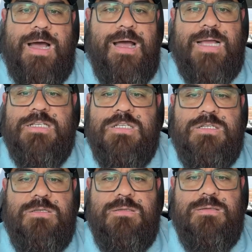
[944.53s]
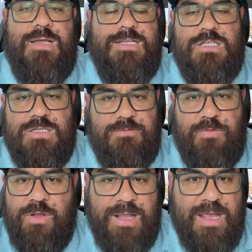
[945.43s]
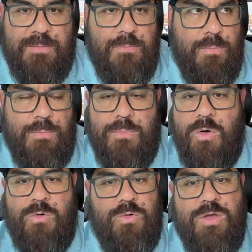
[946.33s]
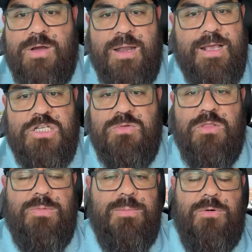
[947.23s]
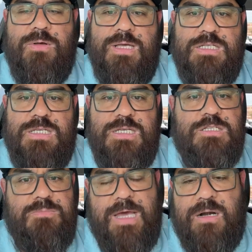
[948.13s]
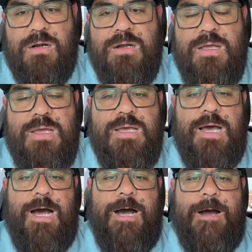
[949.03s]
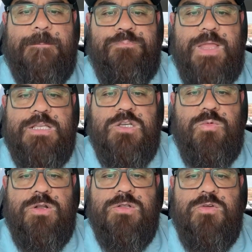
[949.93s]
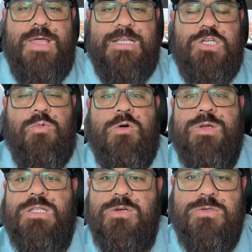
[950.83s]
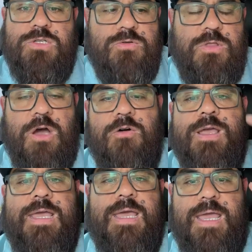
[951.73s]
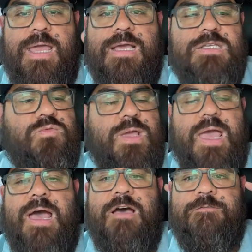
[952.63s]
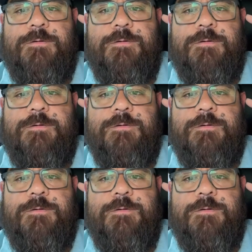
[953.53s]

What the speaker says: I just feel like more real connection with people is better. And so we don't do that. So what we do though is we have